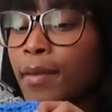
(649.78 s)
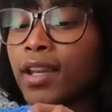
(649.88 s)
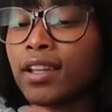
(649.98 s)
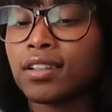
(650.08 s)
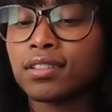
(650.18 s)
made
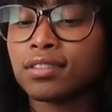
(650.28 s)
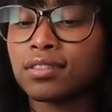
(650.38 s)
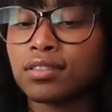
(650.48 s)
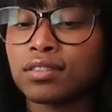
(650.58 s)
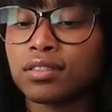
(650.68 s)

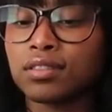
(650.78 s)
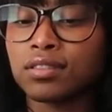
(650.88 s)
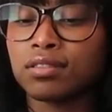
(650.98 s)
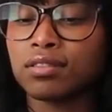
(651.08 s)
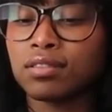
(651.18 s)

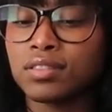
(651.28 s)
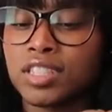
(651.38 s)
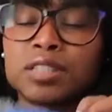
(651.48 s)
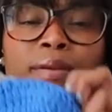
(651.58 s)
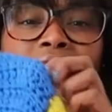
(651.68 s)
it
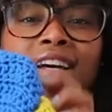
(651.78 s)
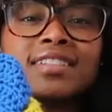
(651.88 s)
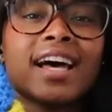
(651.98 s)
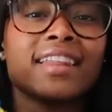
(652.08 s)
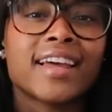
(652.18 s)
just because
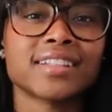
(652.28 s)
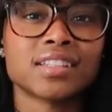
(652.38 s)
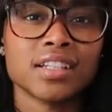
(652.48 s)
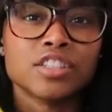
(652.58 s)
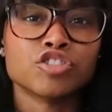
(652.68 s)
I like
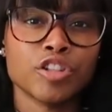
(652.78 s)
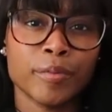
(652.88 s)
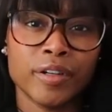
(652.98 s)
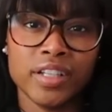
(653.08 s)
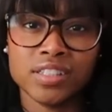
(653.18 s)
the
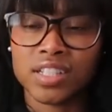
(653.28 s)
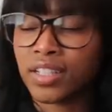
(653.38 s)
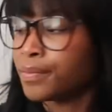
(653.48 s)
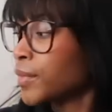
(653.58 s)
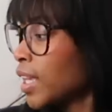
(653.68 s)
streamer ninja.
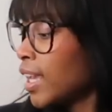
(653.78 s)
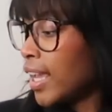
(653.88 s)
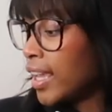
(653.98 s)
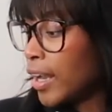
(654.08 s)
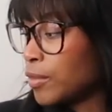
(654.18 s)

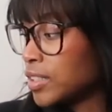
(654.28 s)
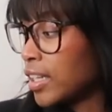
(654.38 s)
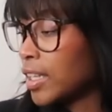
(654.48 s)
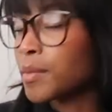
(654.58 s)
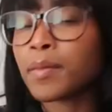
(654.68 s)
And I was
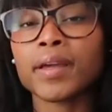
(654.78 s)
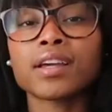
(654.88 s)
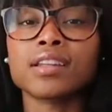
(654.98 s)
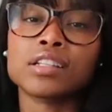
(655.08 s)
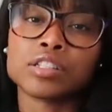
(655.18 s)
like, let me make a
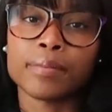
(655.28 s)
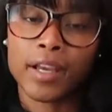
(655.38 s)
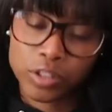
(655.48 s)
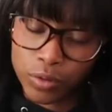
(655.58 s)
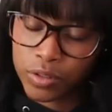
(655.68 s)
ninja
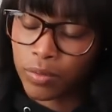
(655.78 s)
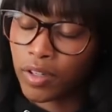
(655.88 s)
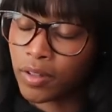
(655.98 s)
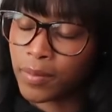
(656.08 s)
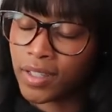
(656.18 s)
patchwork
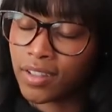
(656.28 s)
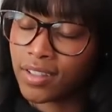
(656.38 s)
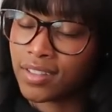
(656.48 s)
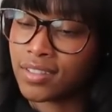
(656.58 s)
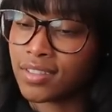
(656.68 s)
sweater
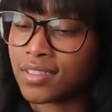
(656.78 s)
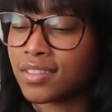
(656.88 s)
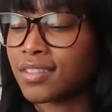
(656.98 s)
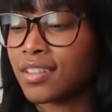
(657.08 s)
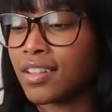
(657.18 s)
because
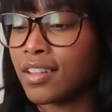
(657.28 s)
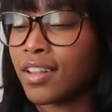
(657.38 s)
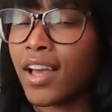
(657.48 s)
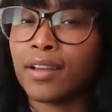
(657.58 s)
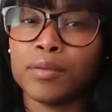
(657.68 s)

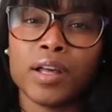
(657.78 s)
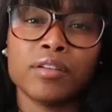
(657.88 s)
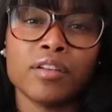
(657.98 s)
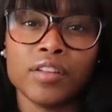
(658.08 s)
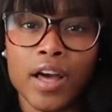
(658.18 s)
I
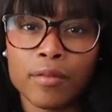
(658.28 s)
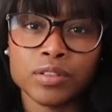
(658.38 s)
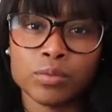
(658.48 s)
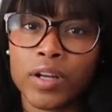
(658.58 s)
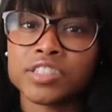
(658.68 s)
don't know. I
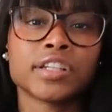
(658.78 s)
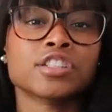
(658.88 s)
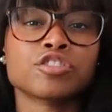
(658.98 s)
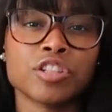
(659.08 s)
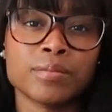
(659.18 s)
was watching
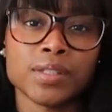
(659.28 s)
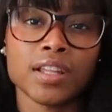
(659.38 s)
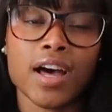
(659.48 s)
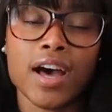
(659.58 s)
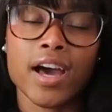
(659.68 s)
his streams a
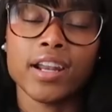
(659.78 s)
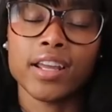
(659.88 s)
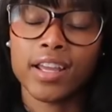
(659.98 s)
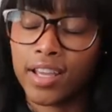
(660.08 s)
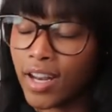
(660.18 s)
lot,
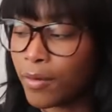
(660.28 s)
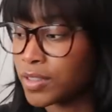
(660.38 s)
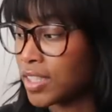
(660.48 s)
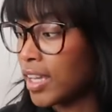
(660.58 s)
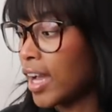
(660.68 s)
and I
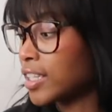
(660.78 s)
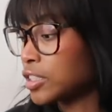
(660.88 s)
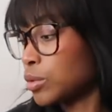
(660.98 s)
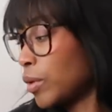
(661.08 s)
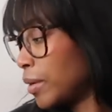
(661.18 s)
was like, I
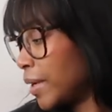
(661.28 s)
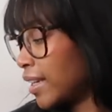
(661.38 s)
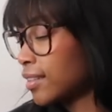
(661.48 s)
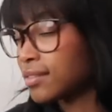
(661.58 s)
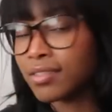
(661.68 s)
just want to
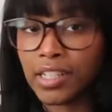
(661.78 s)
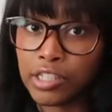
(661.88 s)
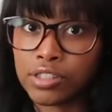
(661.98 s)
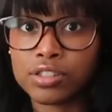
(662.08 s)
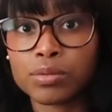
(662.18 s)
make a
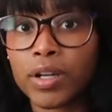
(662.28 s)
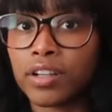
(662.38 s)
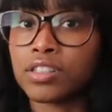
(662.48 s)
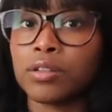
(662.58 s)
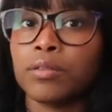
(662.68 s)
ninja
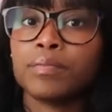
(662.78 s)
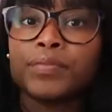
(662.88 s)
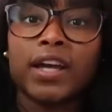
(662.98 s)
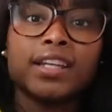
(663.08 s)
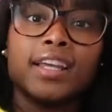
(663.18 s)
sweater. So
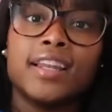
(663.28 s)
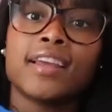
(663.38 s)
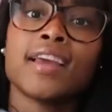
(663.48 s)
I did.